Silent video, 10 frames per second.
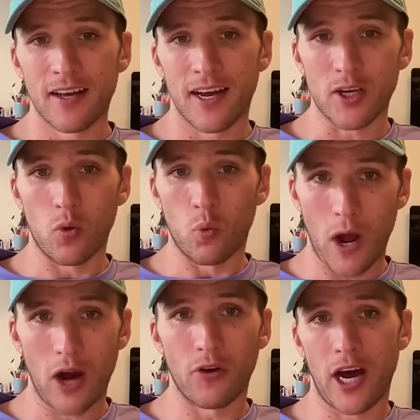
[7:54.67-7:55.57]
like,
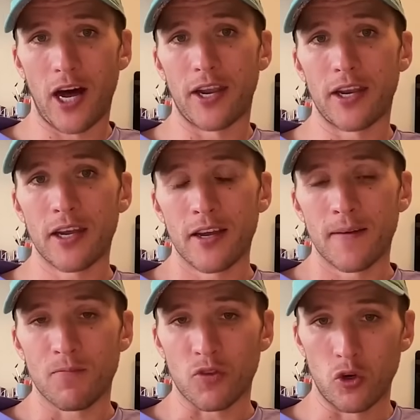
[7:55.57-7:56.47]
well done.
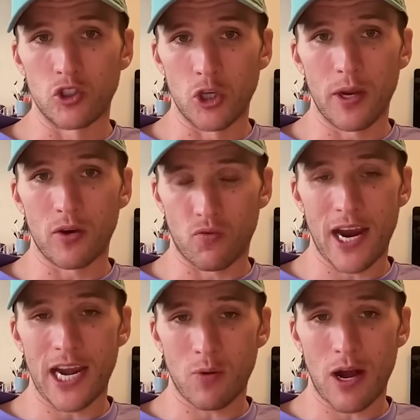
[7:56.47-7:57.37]
You're doing
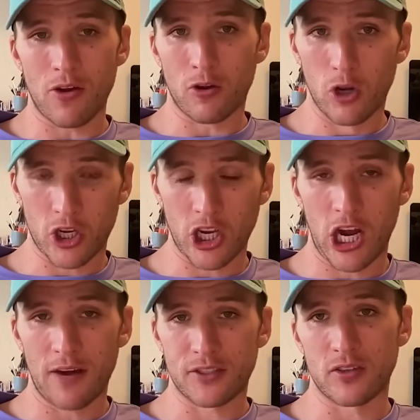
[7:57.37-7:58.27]
really well. You're looking
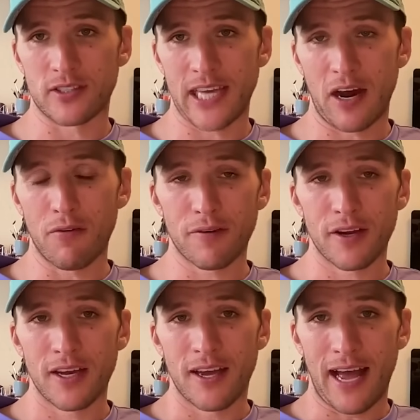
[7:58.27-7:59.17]
after yourself
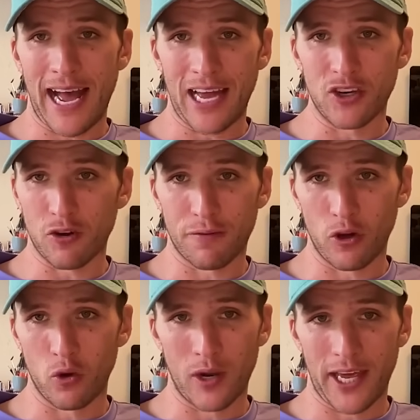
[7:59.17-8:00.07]
and you're
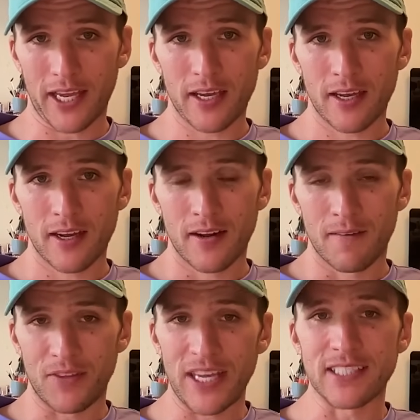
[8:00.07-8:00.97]
fueling.
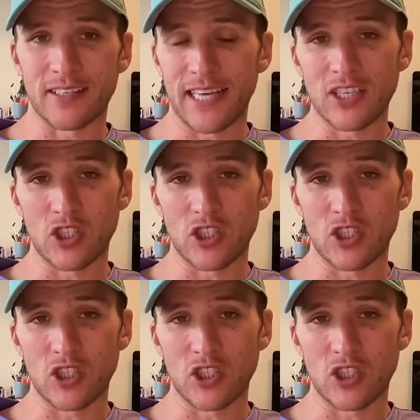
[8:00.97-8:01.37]
These are things